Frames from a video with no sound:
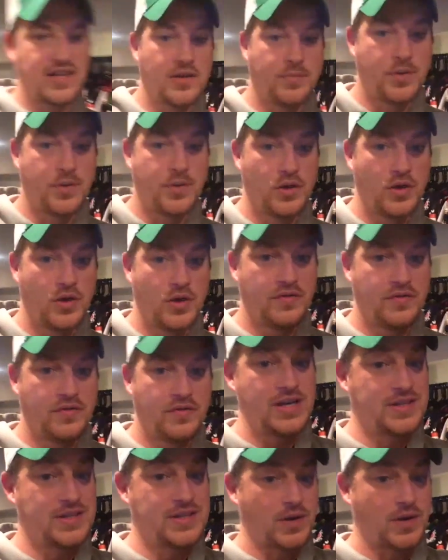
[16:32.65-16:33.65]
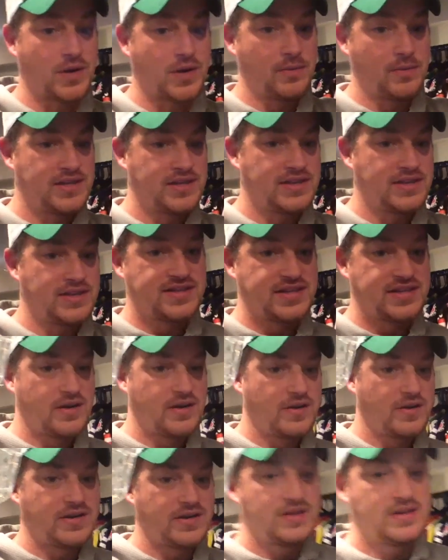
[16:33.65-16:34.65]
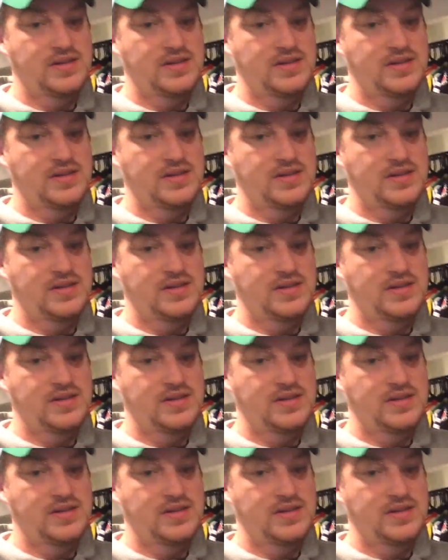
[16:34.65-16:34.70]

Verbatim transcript: pullover, it's probably in this area.